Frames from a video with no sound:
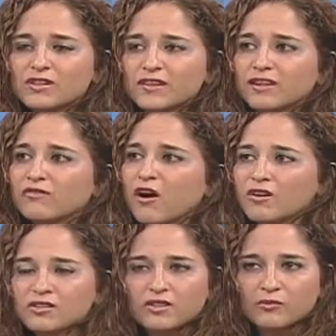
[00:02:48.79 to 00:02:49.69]
and they've
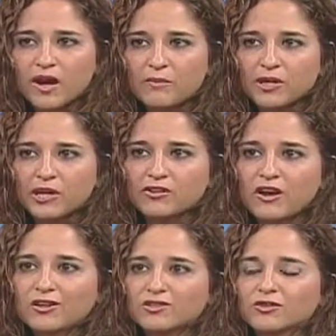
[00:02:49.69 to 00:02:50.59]
gone to their primary care
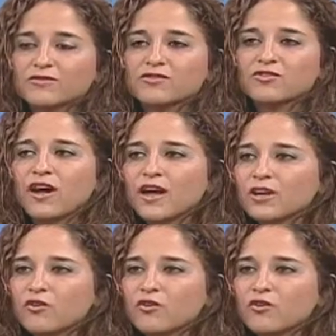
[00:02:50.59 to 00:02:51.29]
doctor and have tried